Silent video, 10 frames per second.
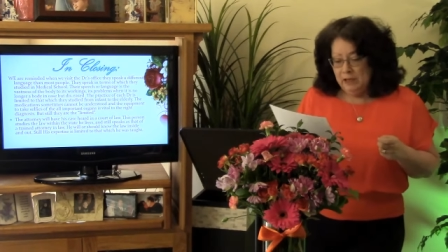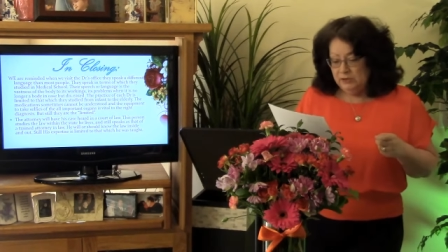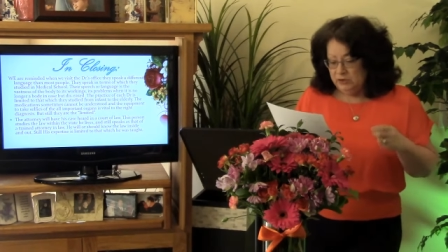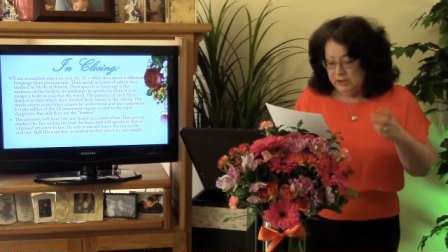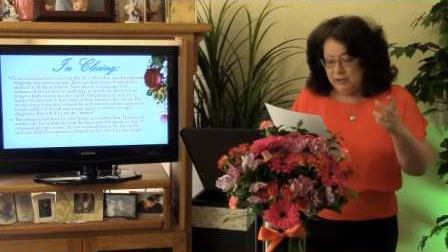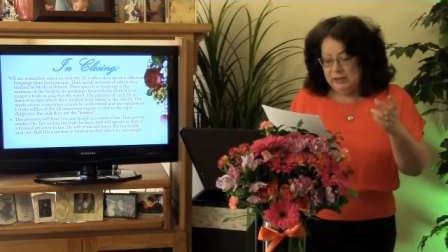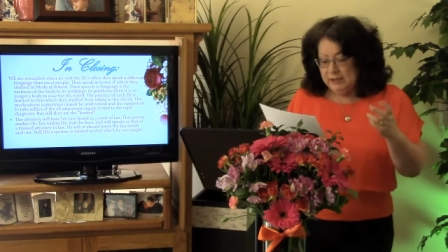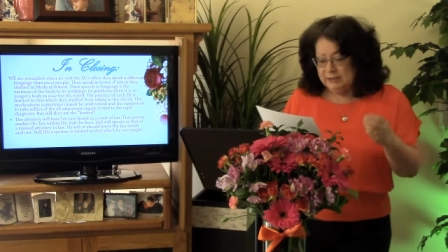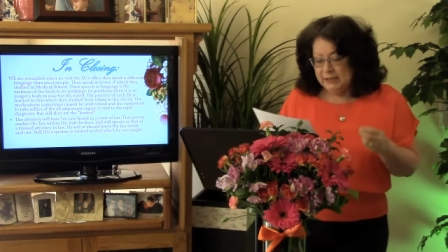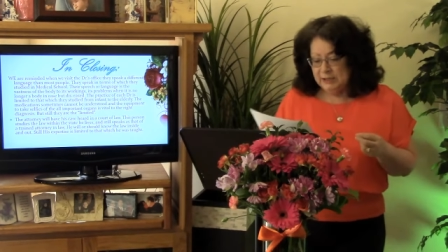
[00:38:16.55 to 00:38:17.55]
Still,
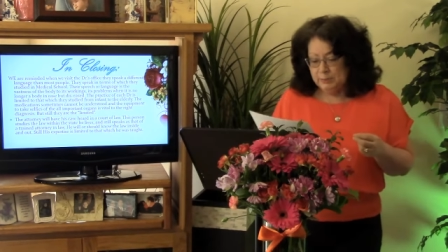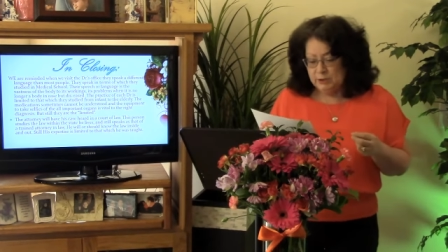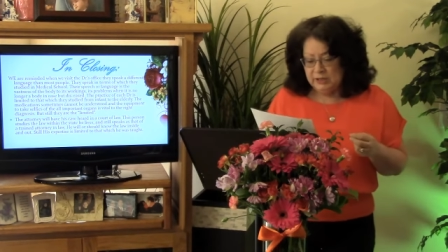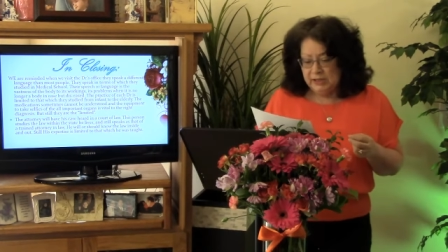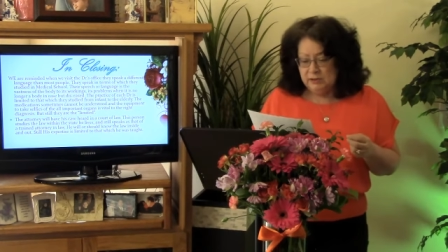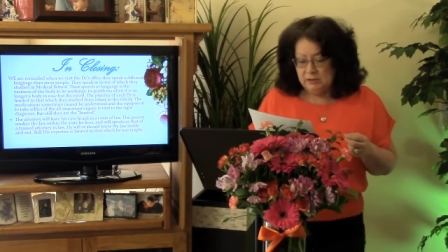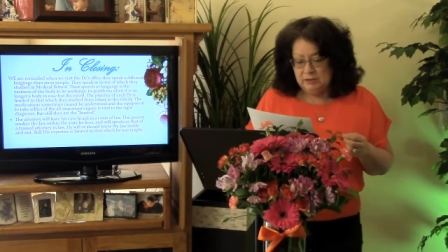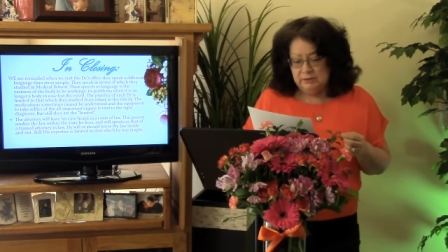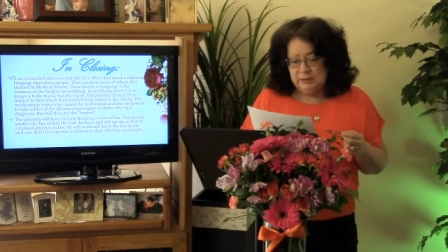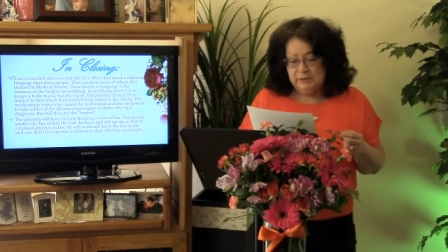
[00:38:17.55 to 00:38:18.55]
his expertise
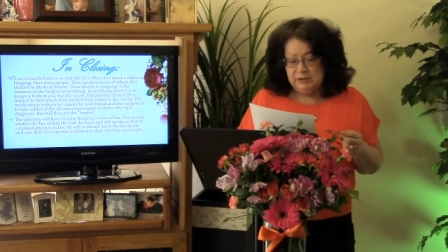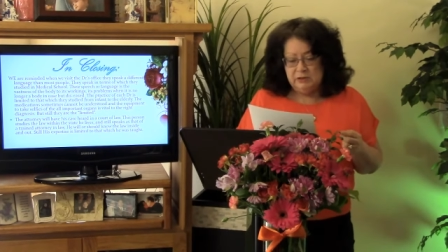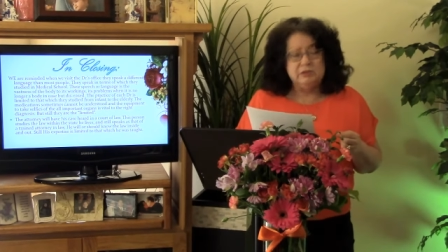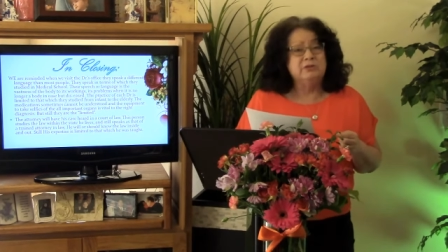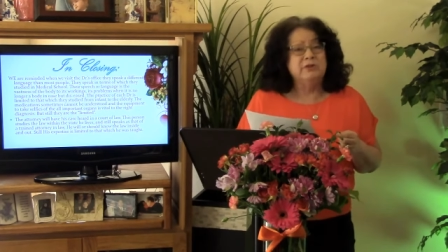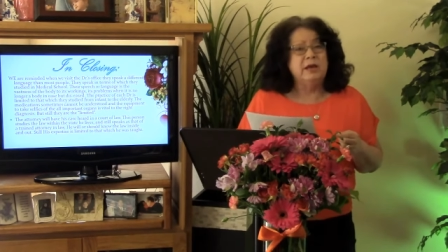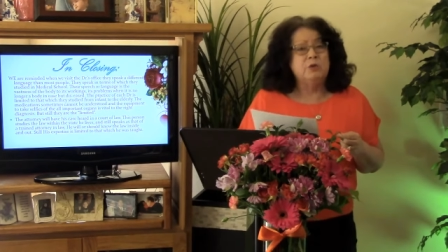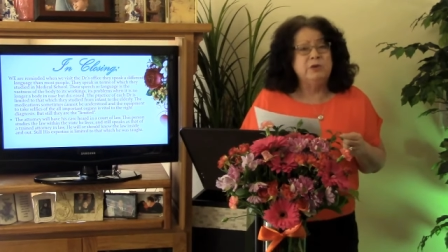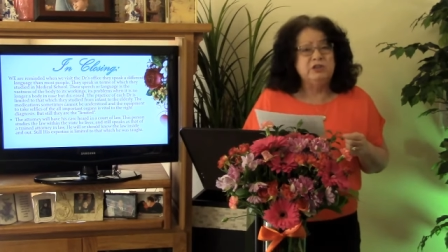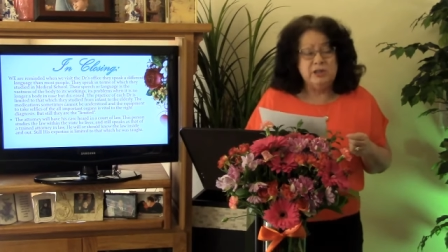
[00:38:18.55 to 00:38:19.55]
is limited to
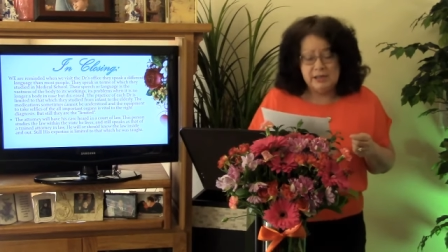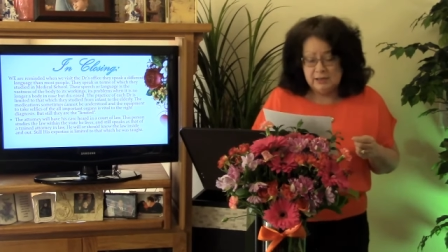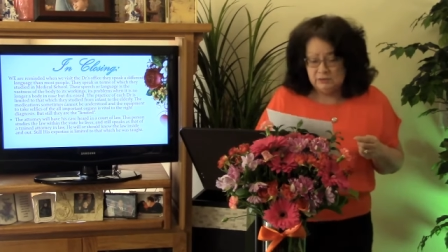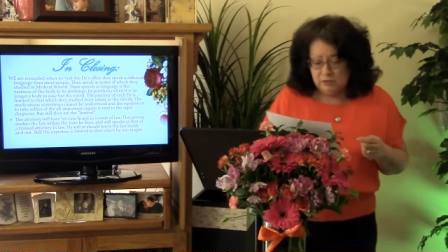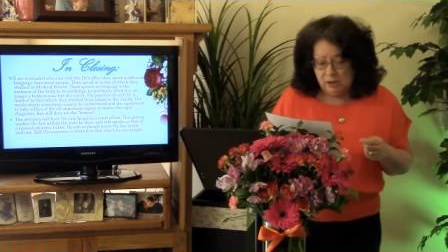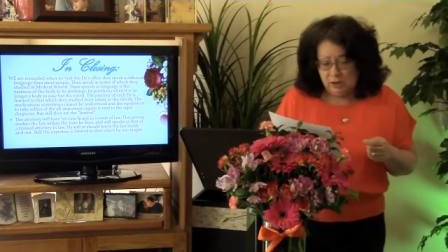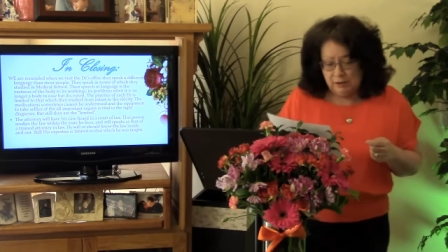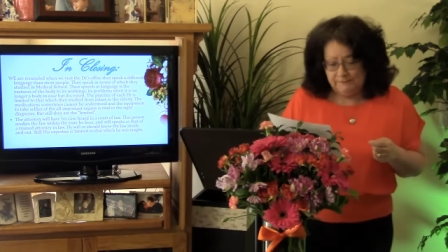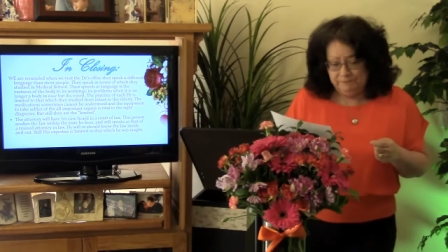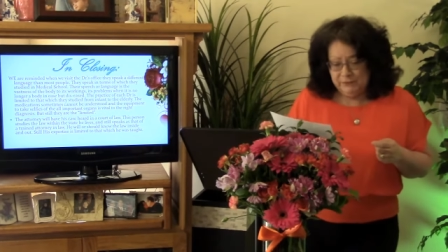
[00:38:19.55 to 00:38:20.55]
that which he is taught.